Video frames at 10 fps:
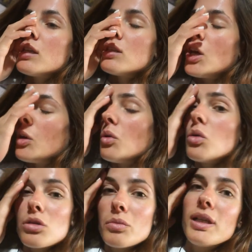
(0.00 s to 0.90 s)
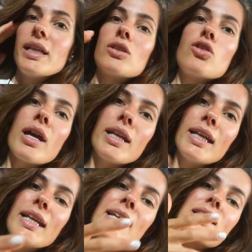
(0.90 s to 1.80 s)
So ultimately
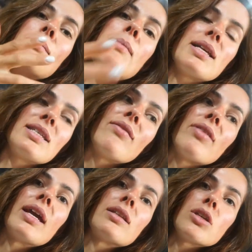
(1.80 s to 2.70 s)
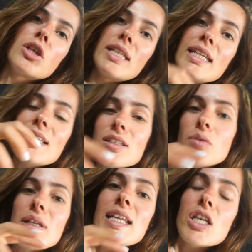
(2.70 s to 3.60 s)
training is a massive thing. So you need to
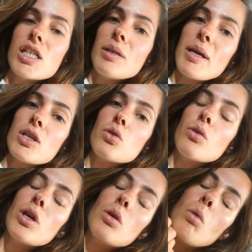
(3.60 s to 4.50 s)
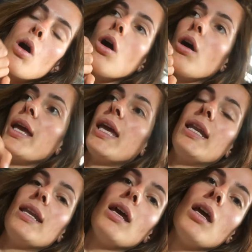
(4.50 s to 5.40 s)
initially make sure that you are
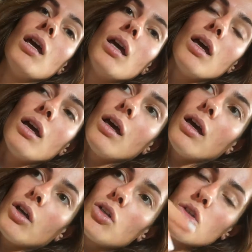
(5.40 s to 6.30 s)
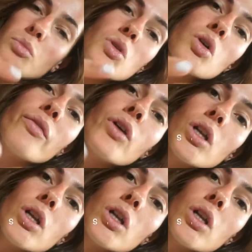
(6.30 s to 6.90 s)
in some sort of